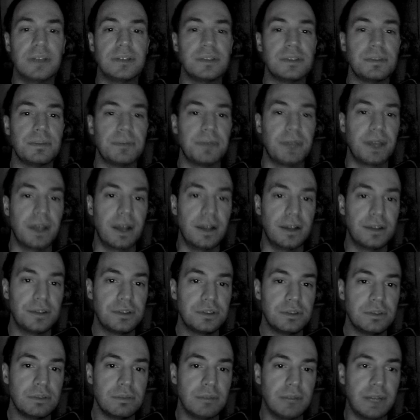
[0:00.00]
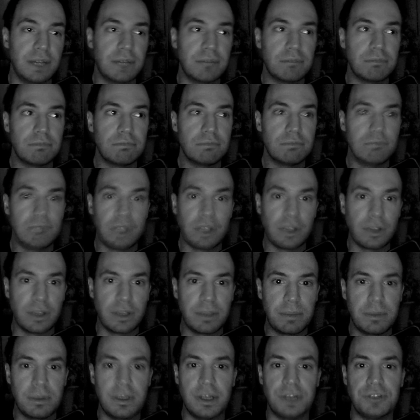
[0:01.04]
something else, like literally
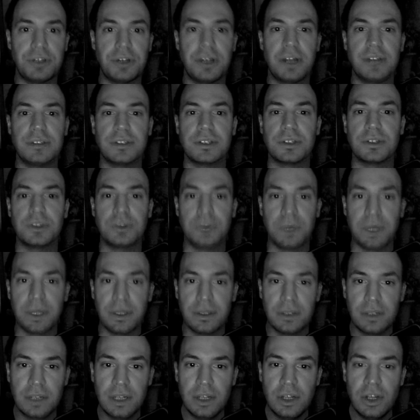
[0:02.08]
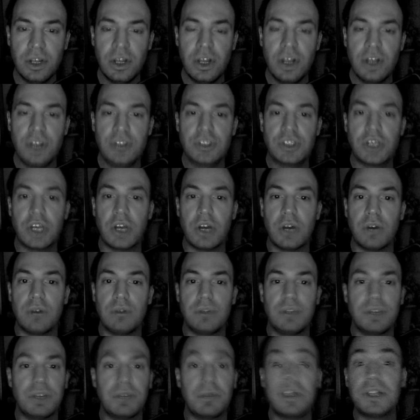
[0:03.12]
plagiarizing a tweet. So
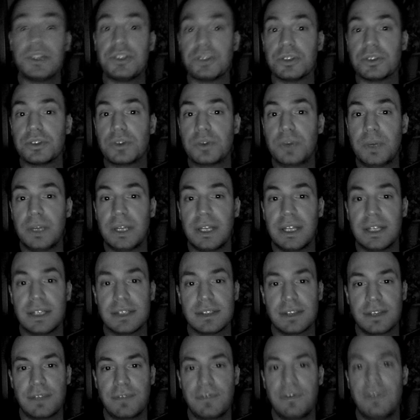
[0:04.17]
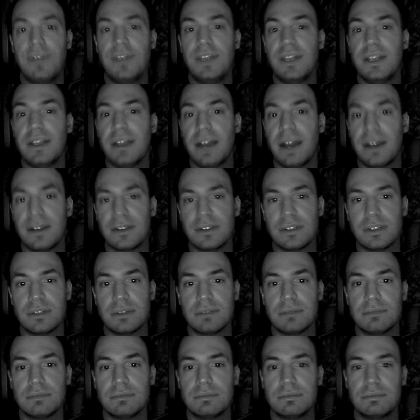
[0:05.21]
the original tweet gets like
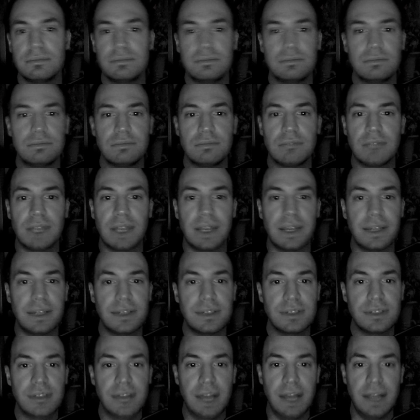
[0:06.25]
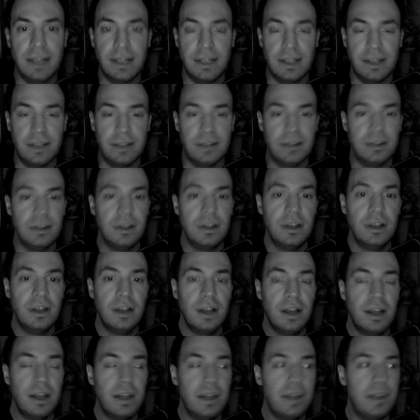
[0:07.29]
50,000 likes, and then
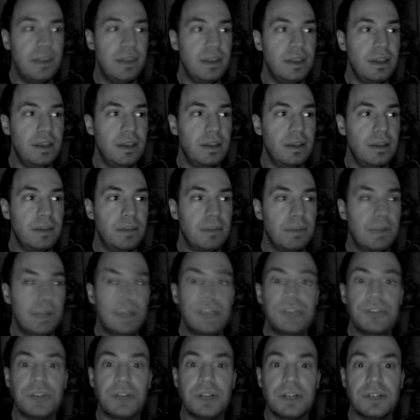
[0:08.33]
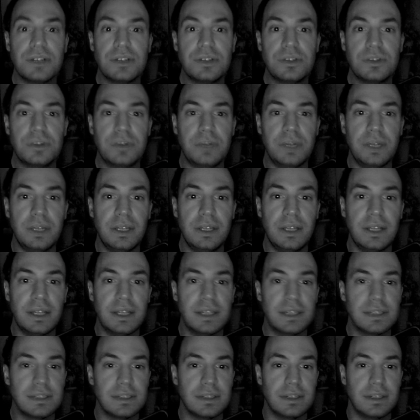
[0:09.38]
the plagiarized tweet
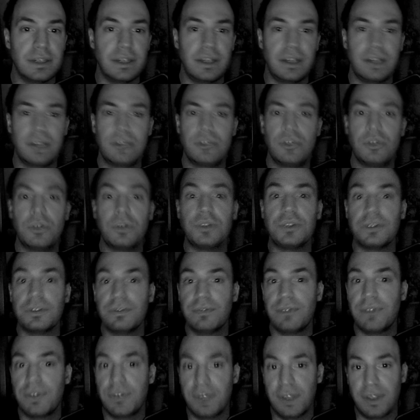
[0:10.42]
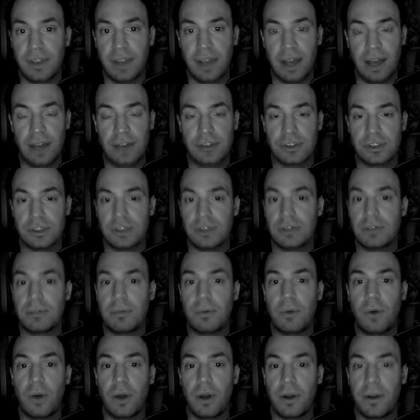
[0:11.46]
gets like 250,000 or
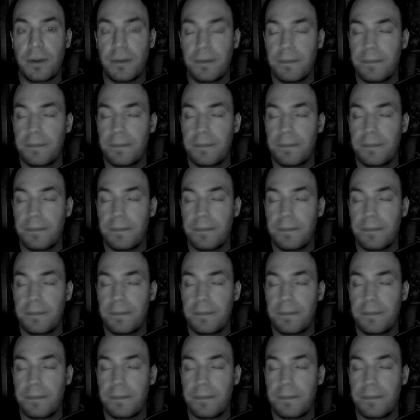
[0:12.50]
more,